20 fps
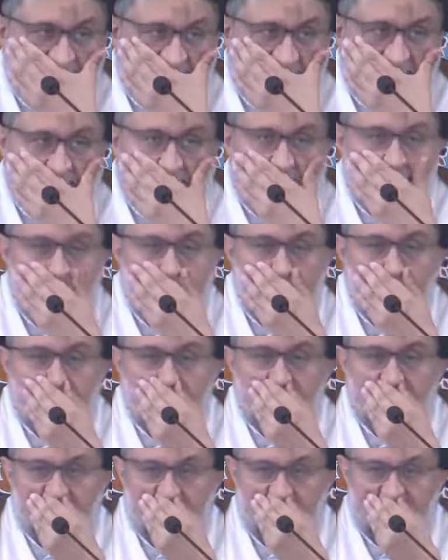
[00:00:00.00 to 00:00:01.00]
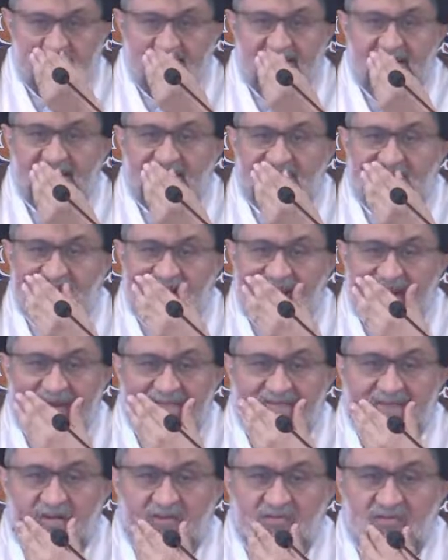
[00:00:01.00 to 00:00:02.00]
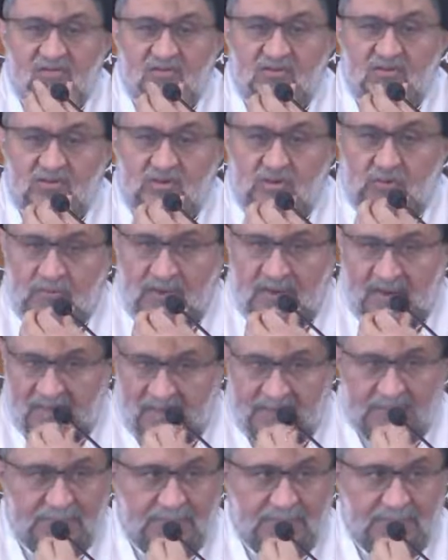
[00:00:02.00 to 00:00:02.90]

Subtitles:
again, in the sacred hour of Juma'ah,